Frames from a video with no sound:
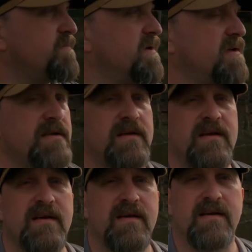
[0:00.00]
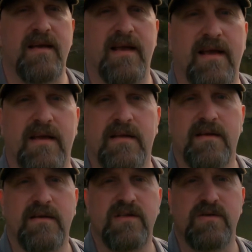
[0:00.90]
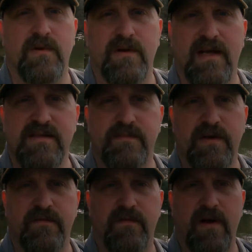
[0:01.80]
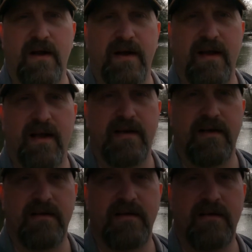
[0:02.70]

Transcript: But yeah, just a real nice, beautiful area out here.